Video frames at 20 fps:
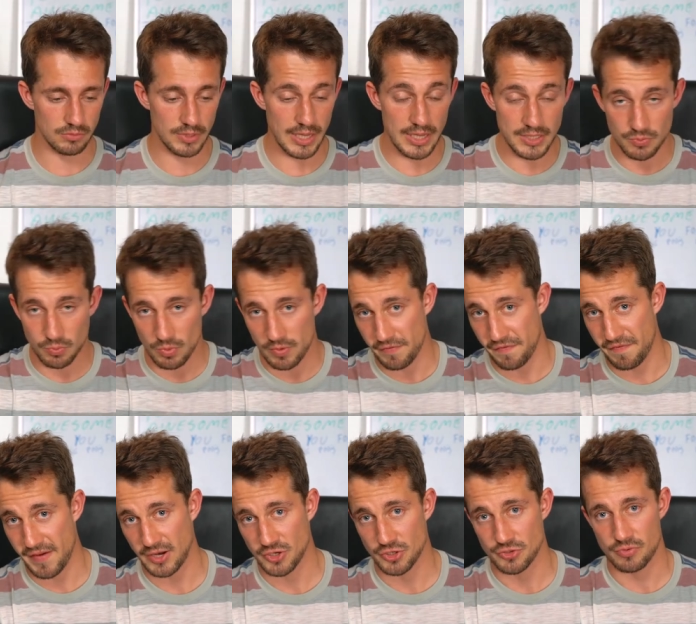That's one
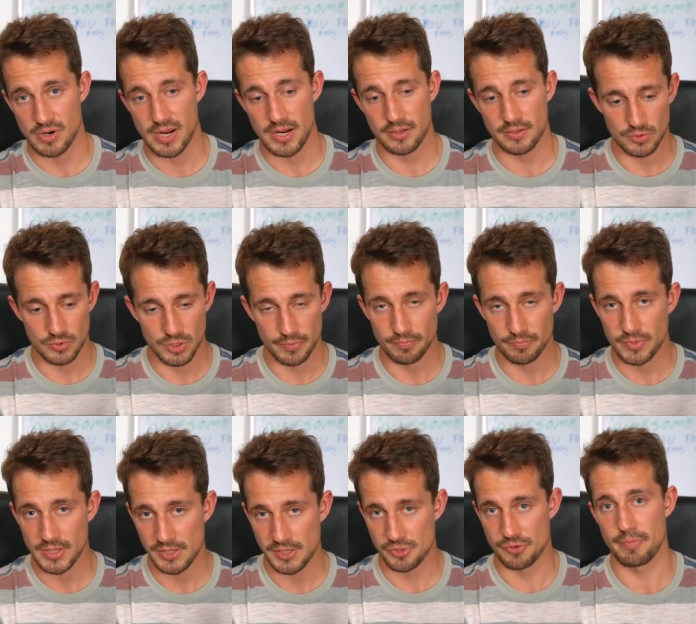factor, right?
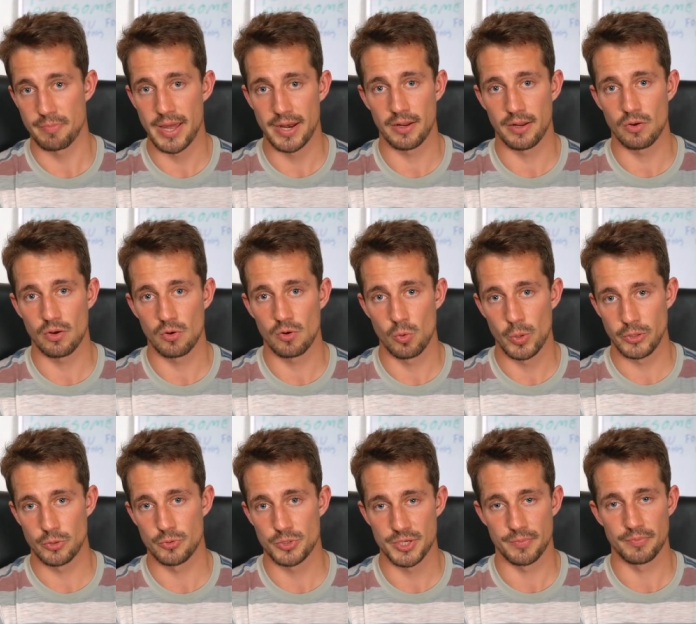Something traumatic, going
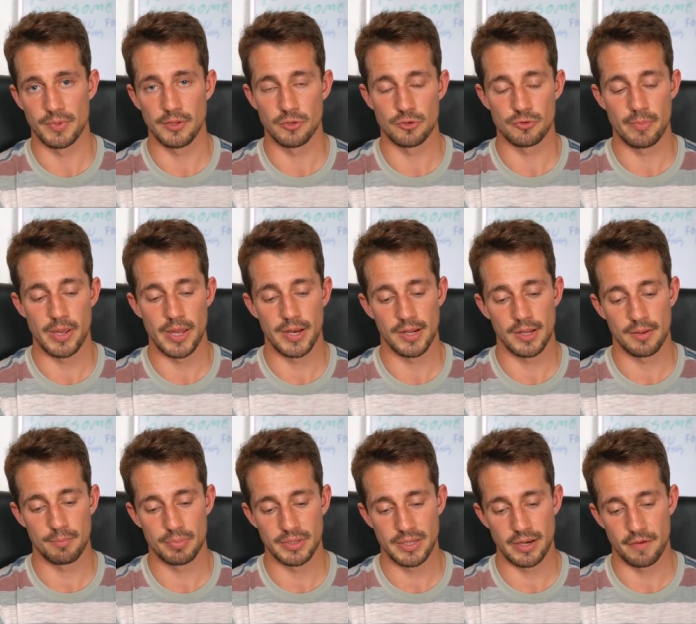through something
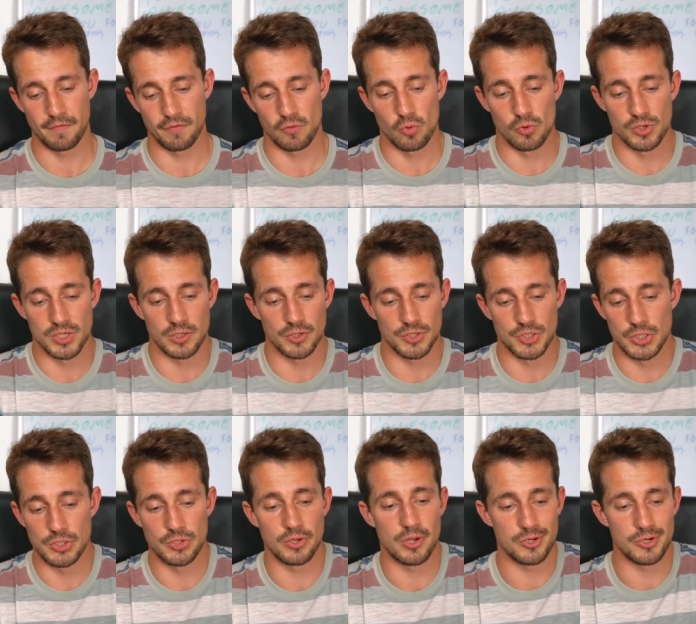traumatic. But then of course
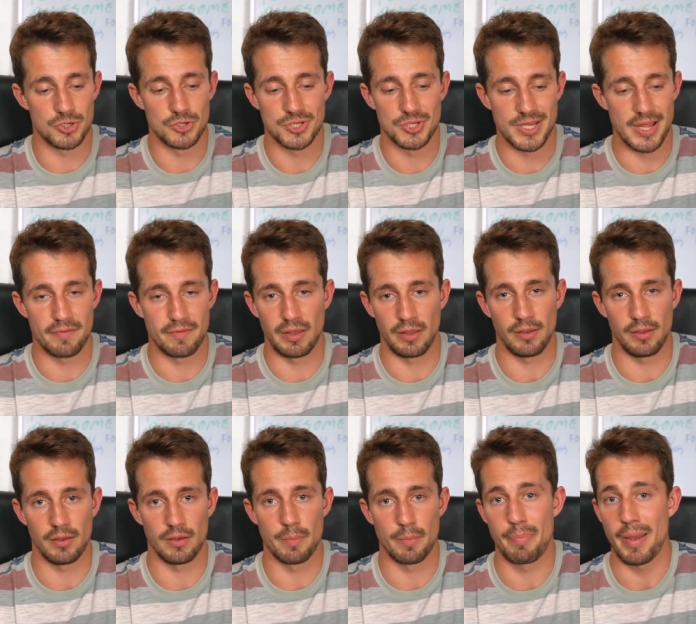also not just
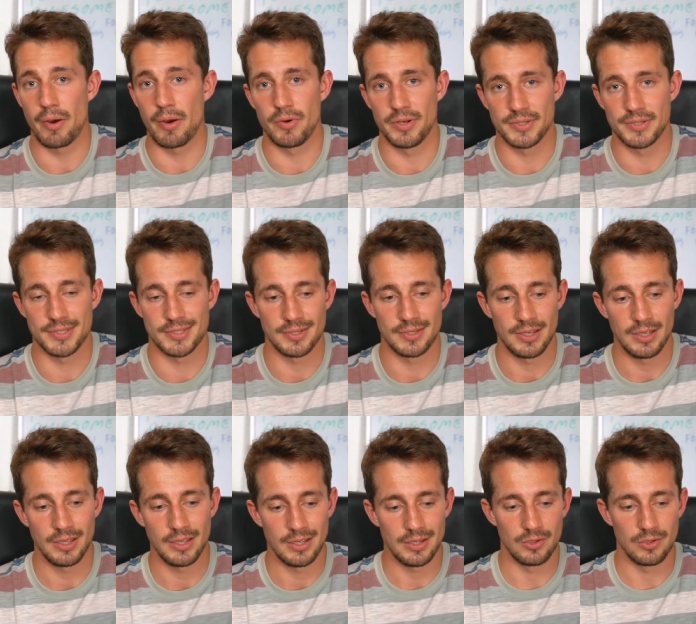having a parent,
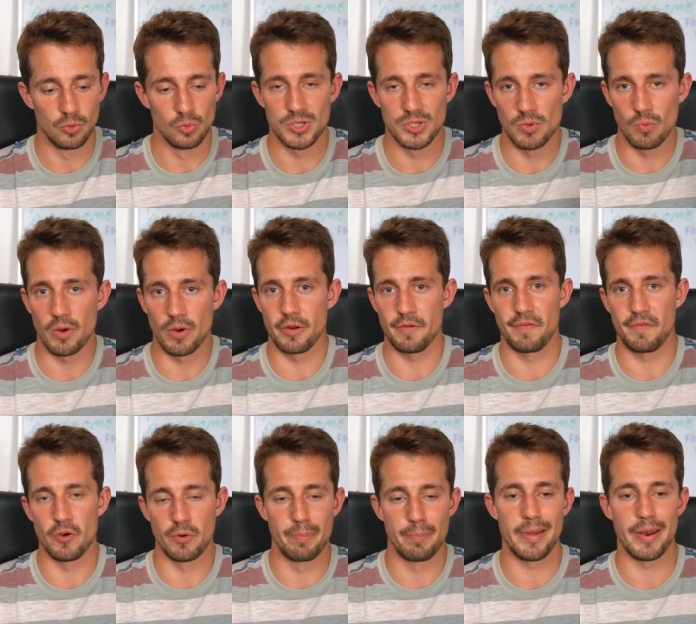losing one of
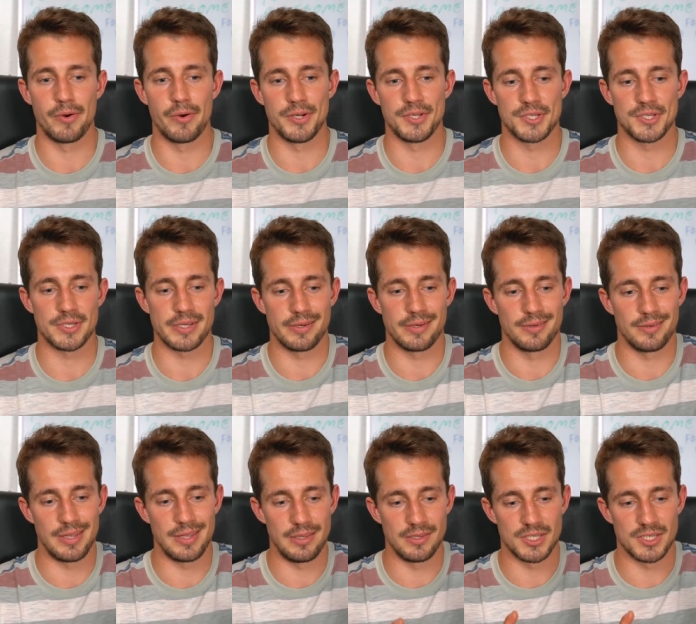your parents and
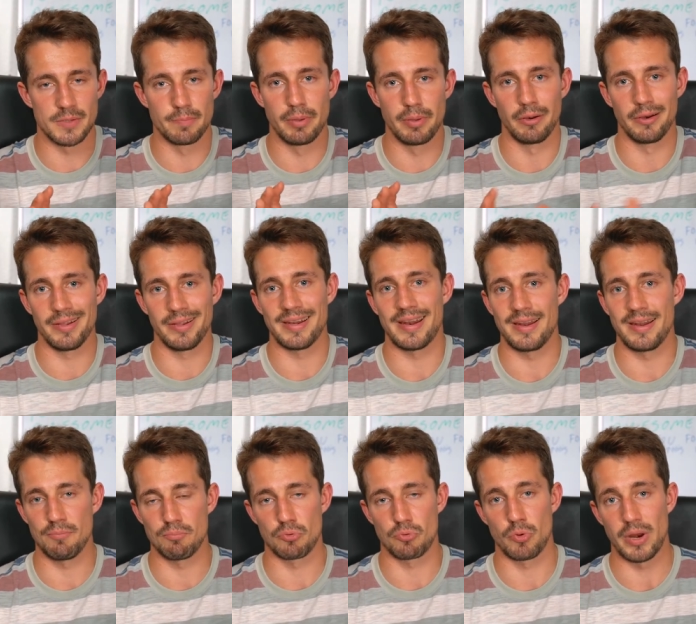the instability that
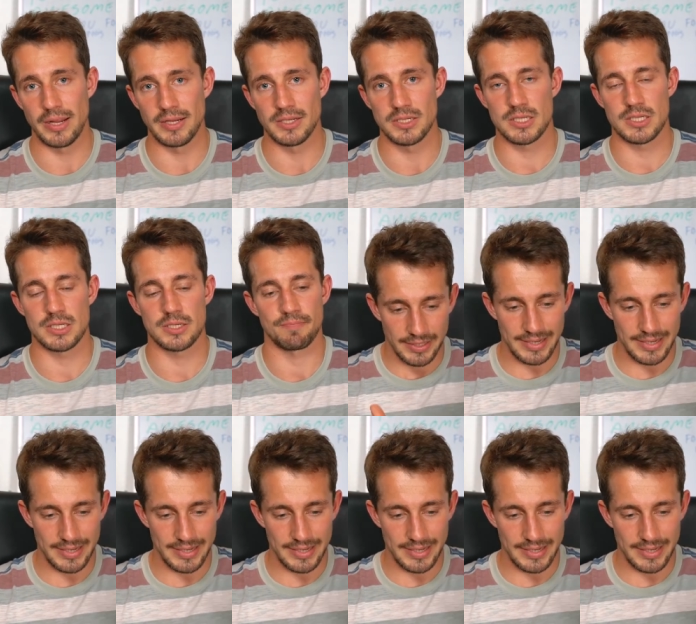it brings.